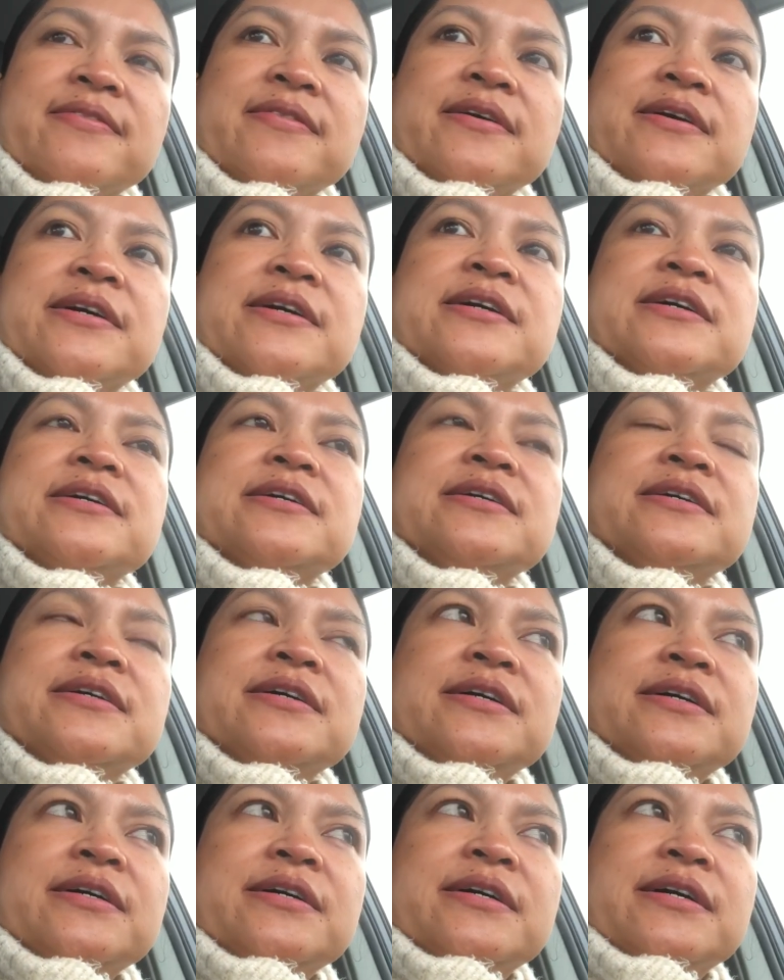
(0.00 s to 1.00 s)
the
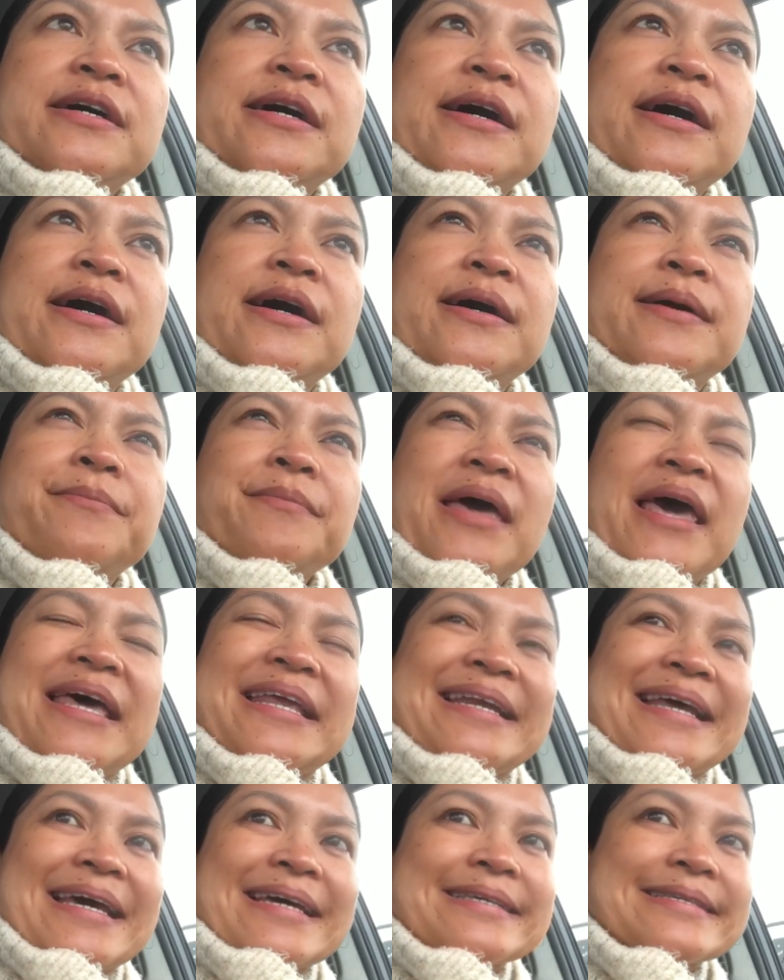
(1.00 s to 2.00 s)

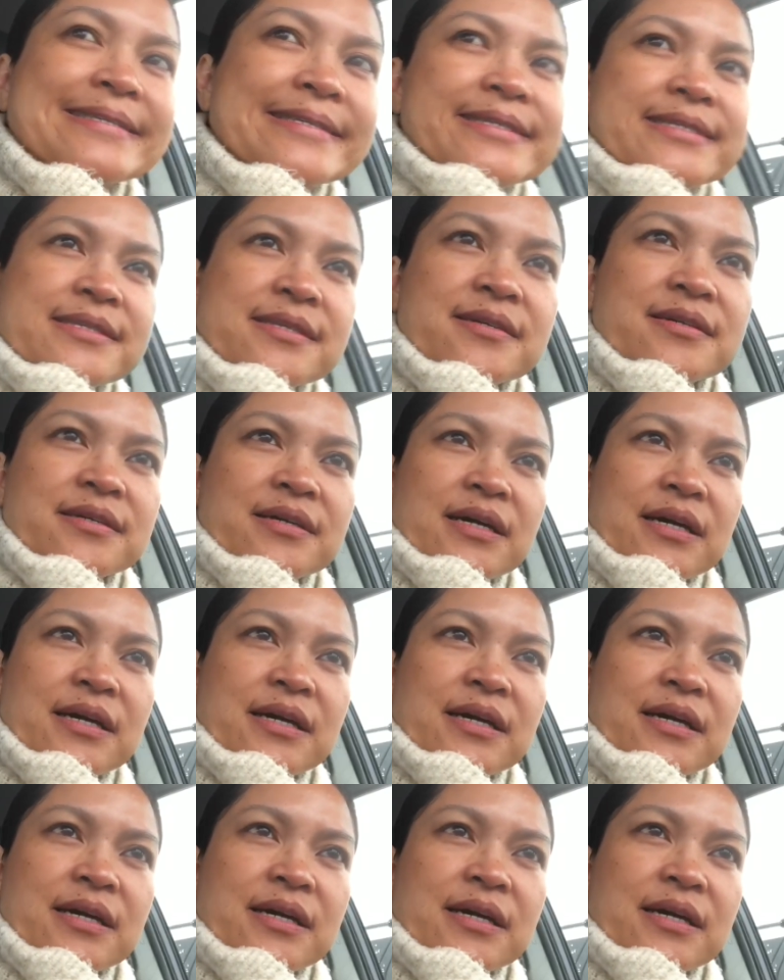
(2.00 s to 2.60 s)
NX.